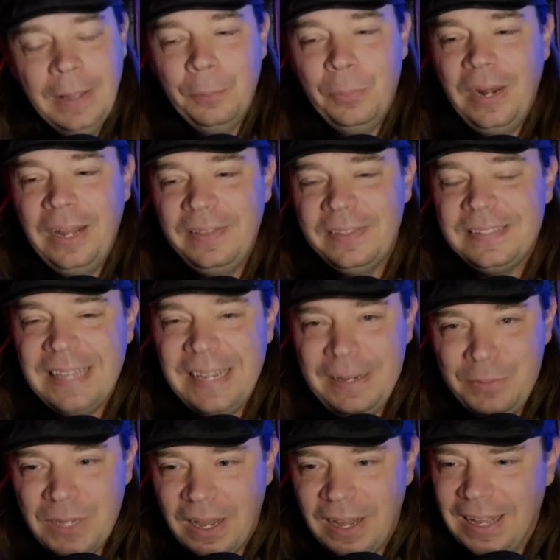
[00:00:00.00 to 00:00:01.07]
But at the same
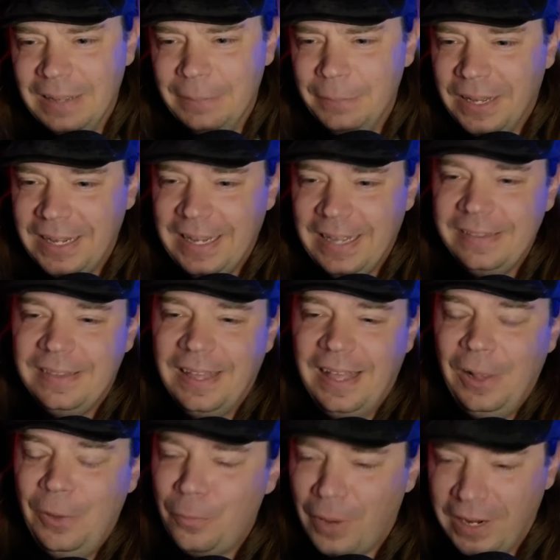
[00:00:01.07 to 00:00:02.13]
time, I got the
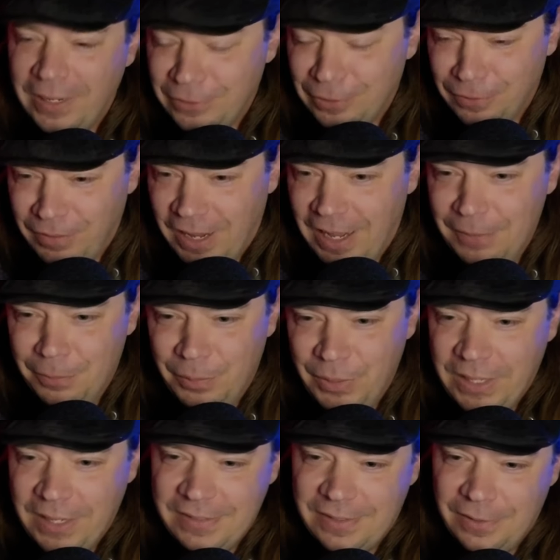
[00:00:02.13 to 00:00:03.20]
Hellraiser vibe
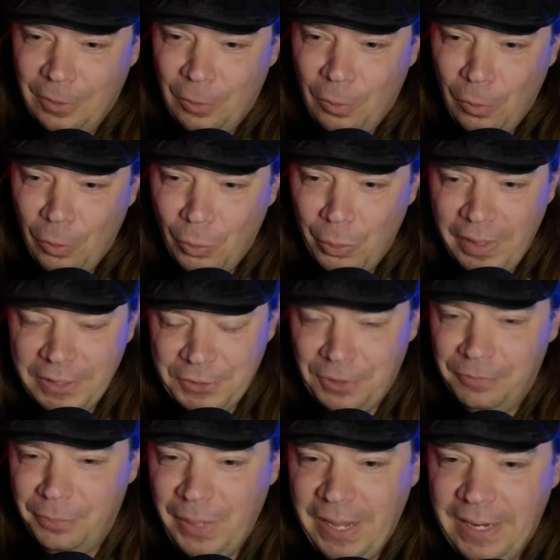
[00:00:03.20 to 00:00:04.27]
because of the whole pleasure
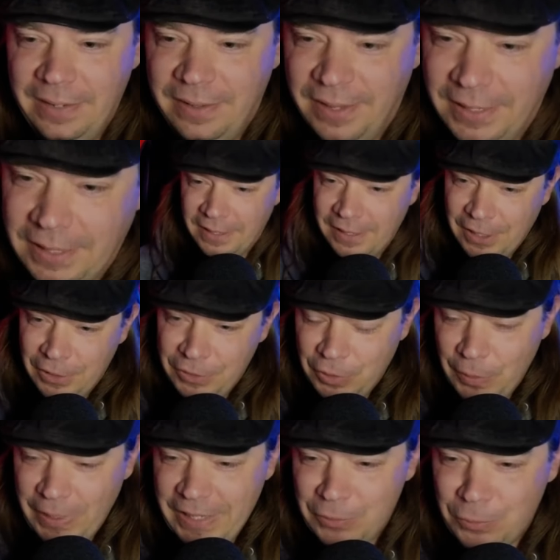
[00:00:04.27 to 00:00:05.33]
of pain thing. So
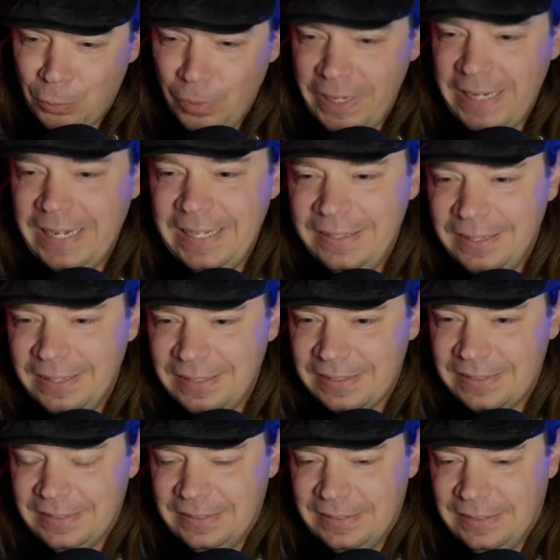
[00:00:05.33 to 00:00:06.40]
he's reading
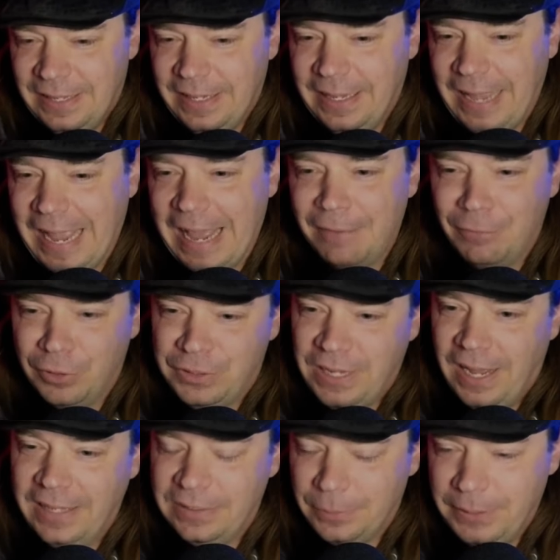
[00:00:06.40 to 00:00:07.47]
this like
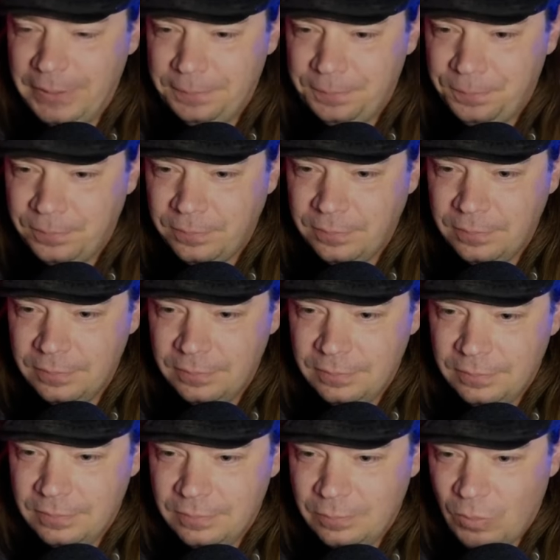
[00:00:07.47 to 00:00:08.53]
advertisement
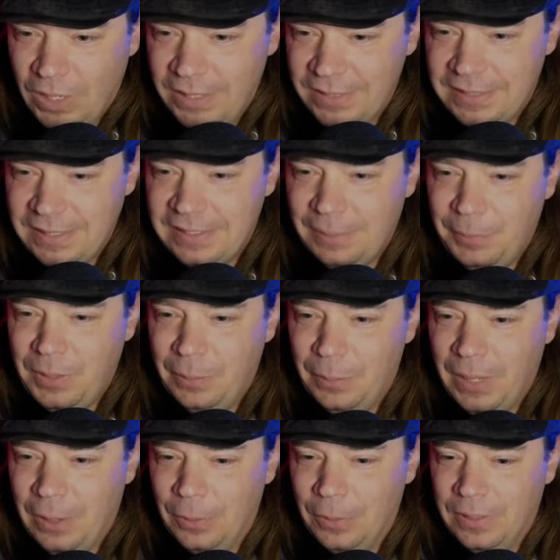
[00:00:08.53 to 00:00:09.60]
and it says something
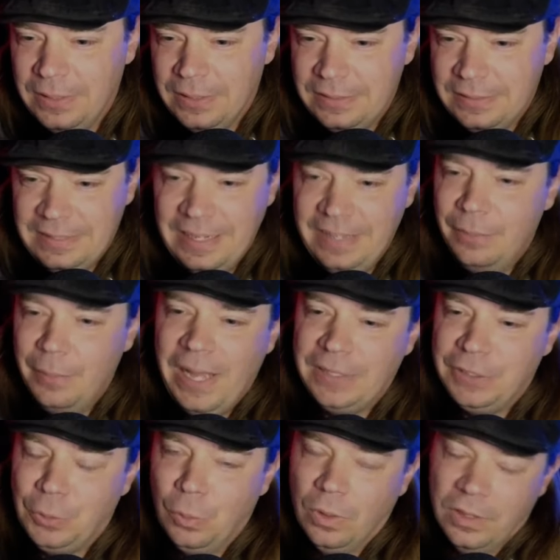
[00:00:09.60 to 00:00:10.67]
about say the
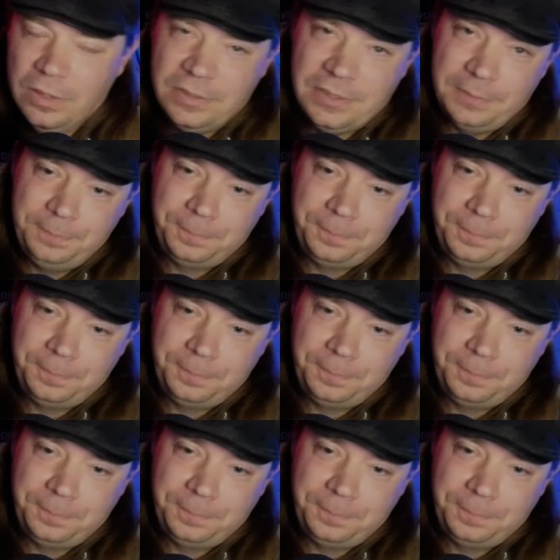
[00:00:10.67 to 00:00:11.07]
magic words.